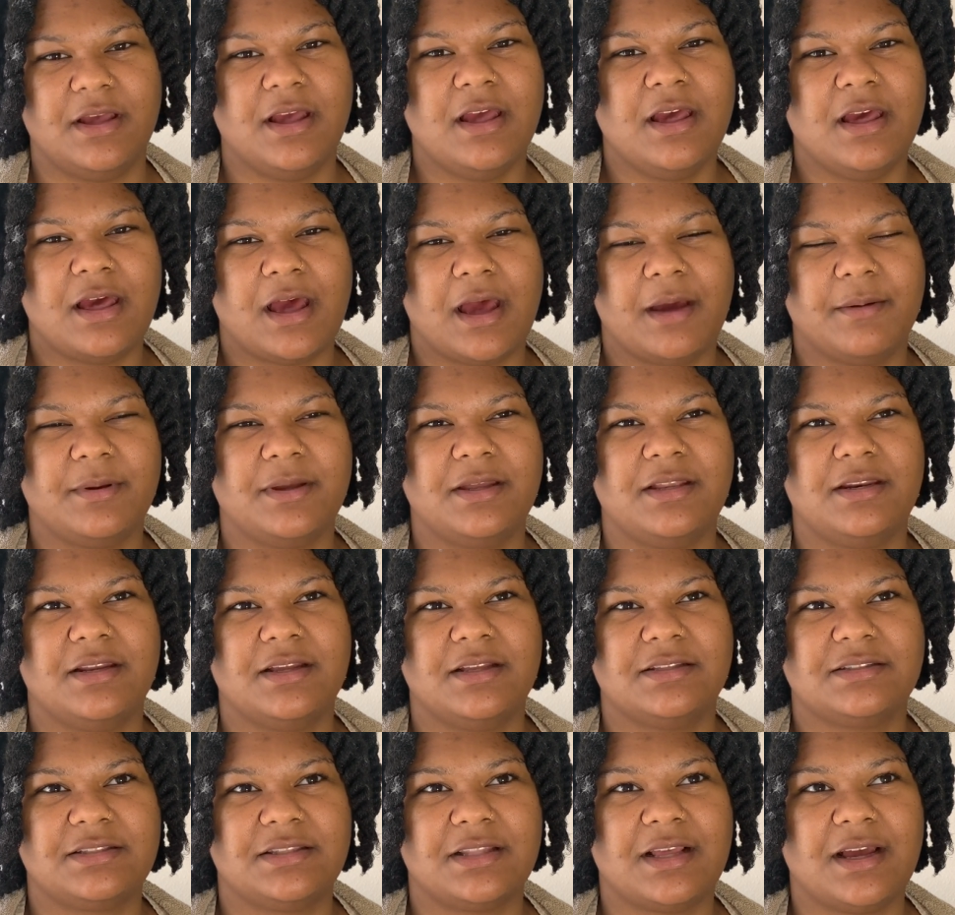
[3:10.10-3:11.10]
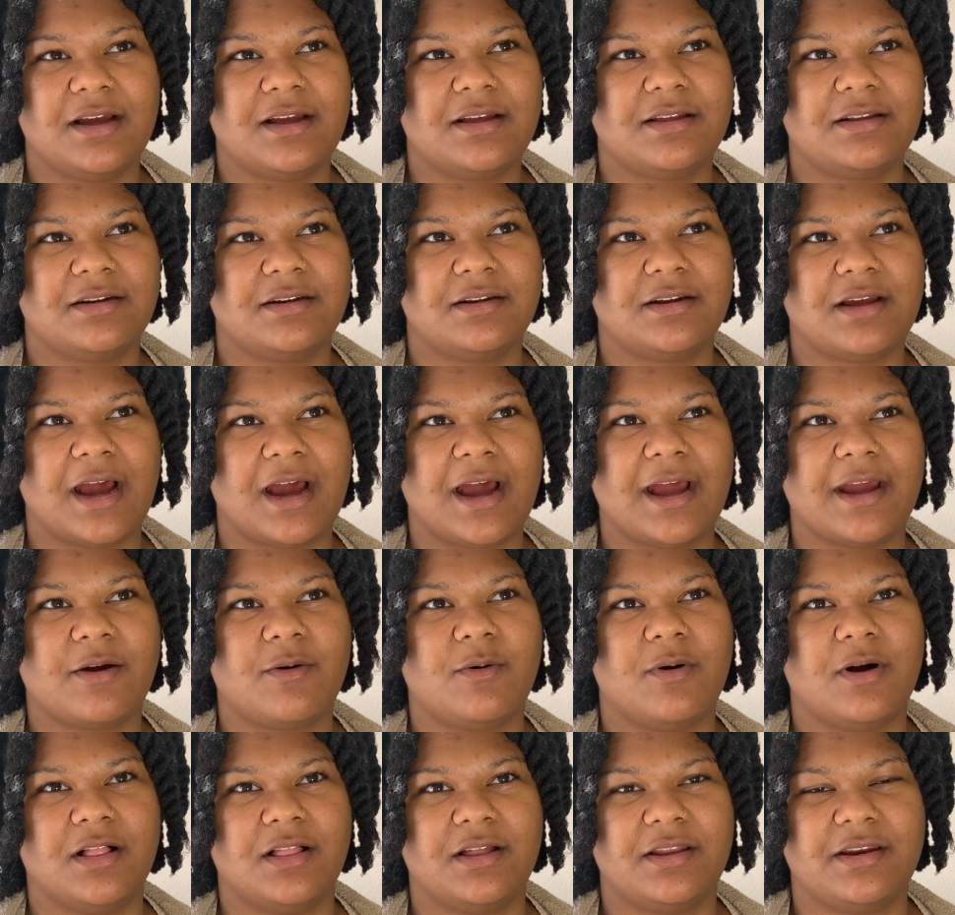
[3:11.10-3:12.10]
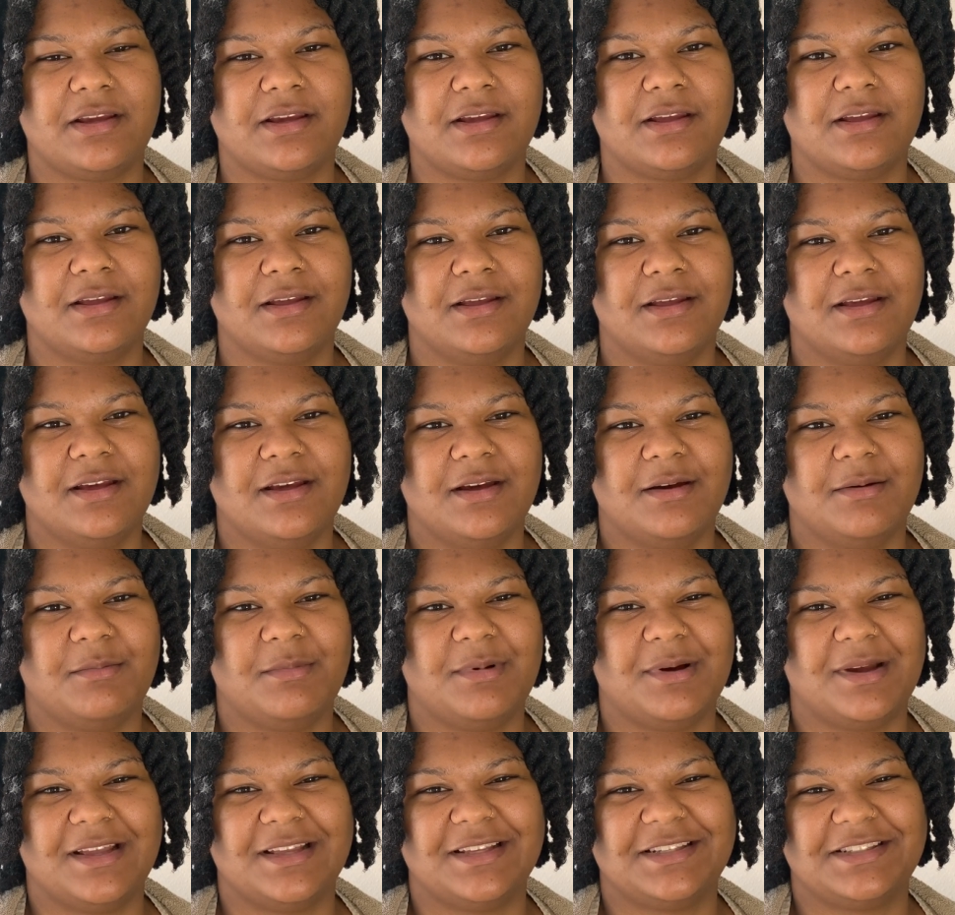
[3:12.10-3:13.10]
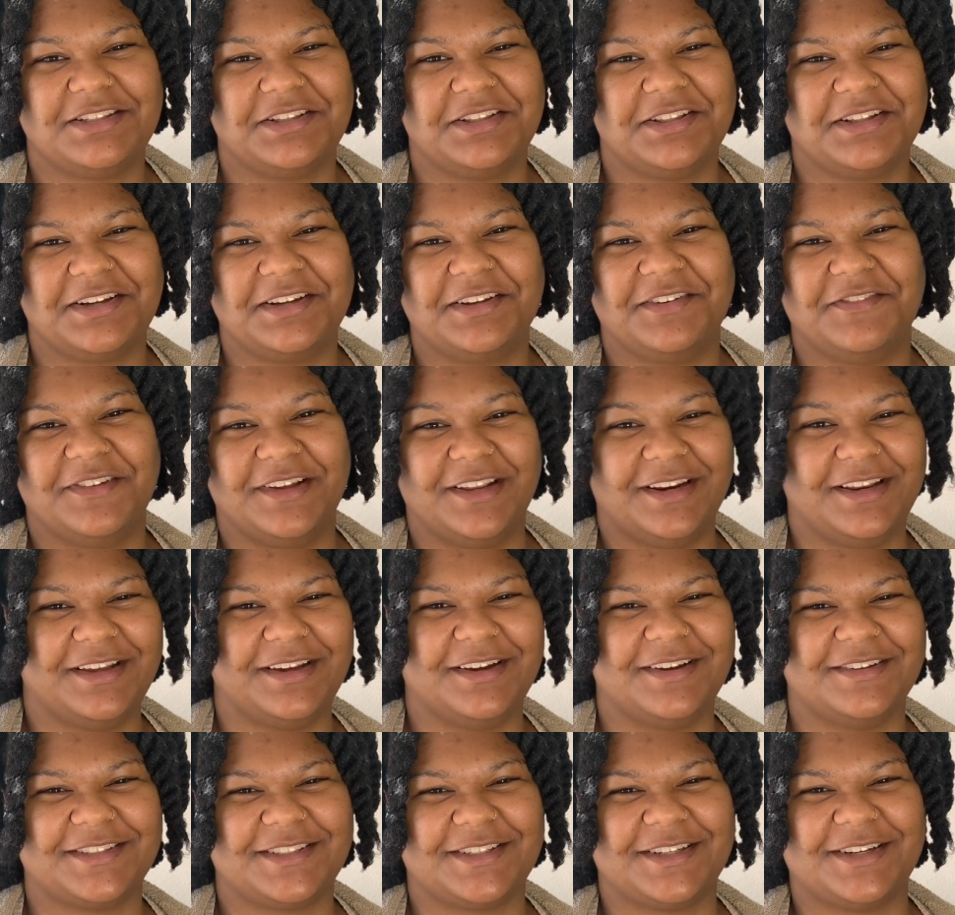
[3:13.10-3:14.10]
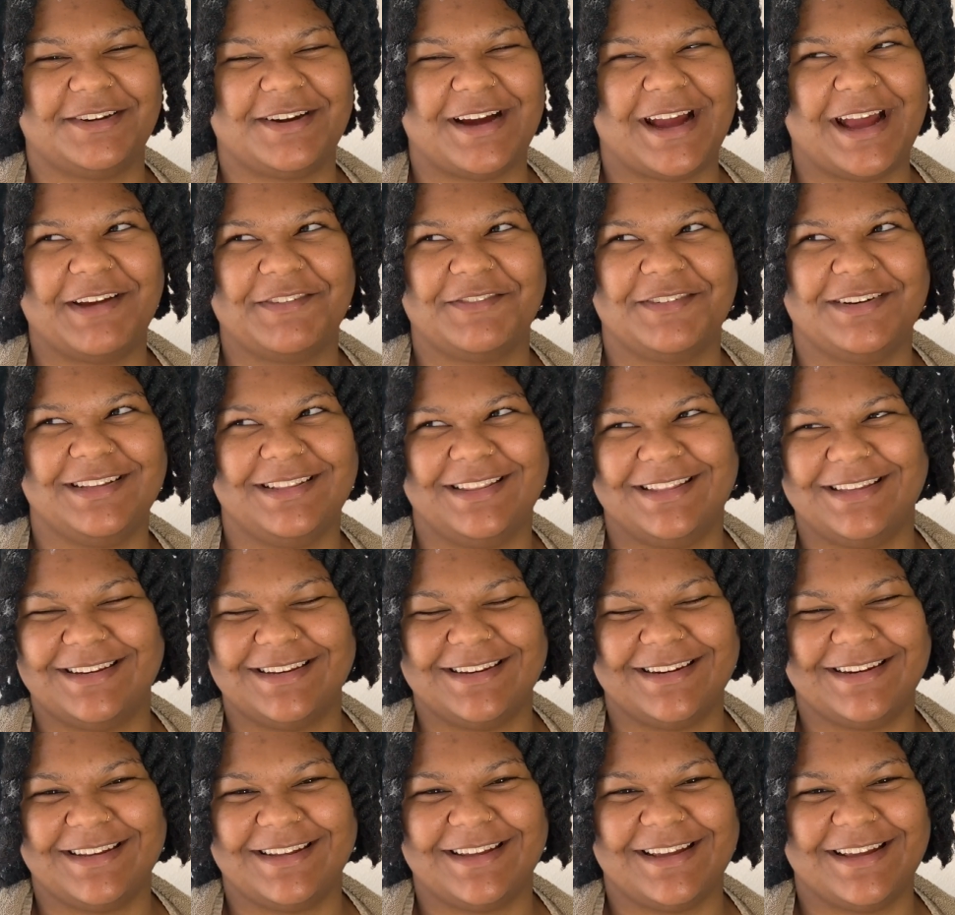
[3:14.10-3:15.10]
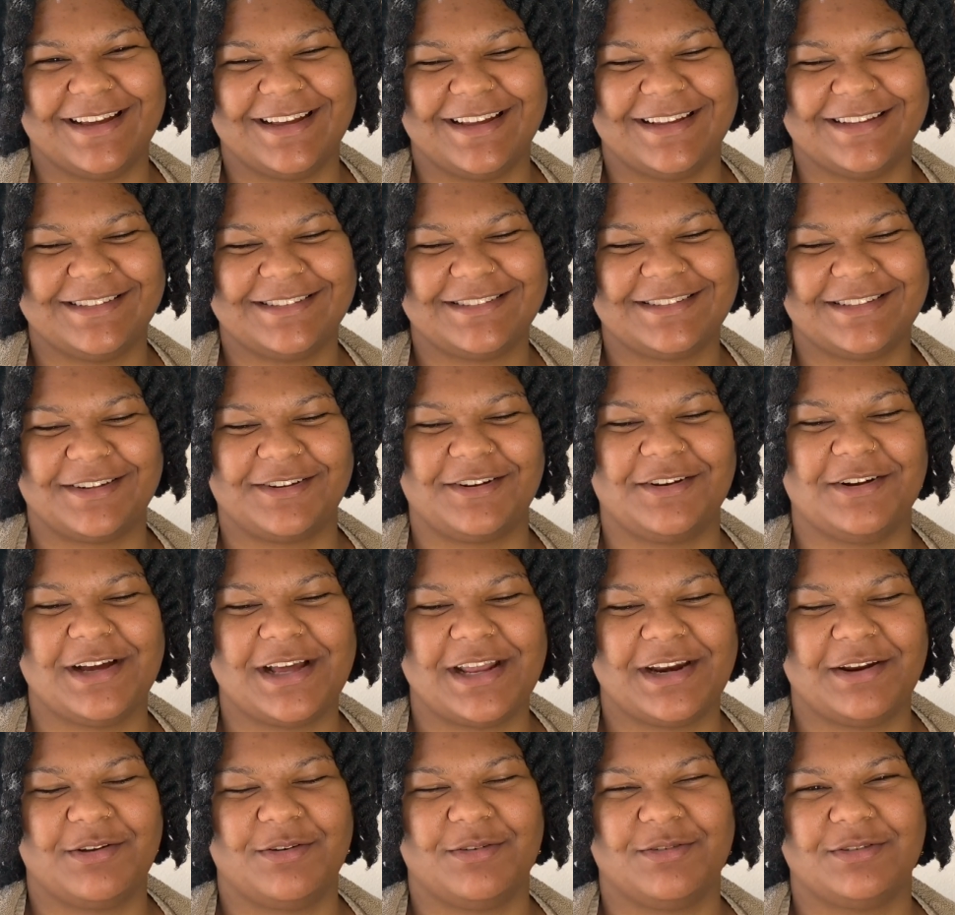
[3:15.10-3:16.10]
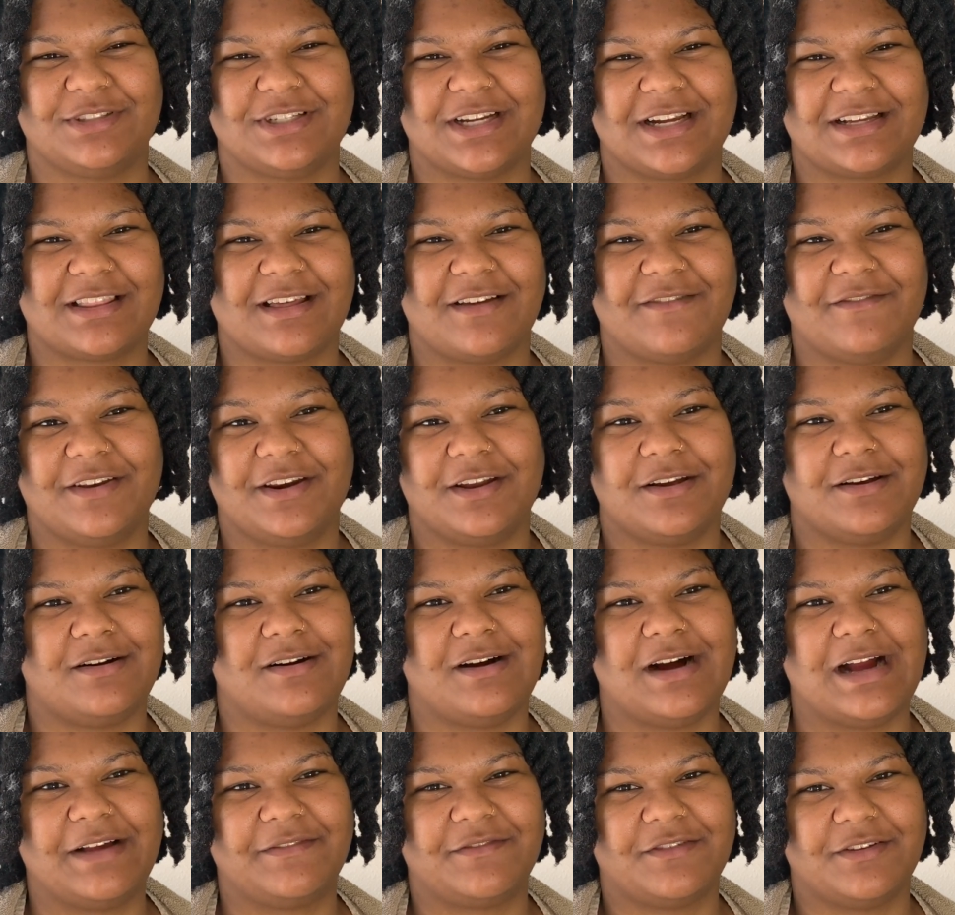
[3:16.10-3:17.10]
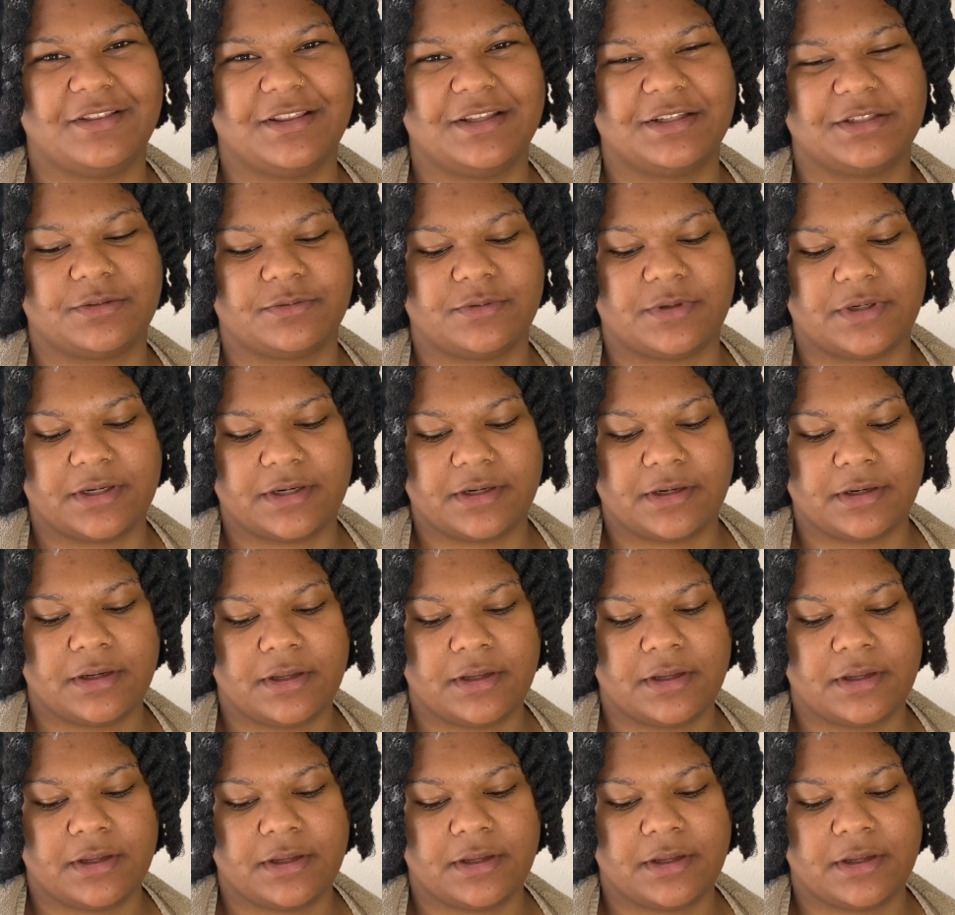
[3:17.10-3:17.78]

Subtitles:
I mean, it's not high quality, but it's still a good video, so I haven't deleted it yet. So go ahead and check that video out after this one.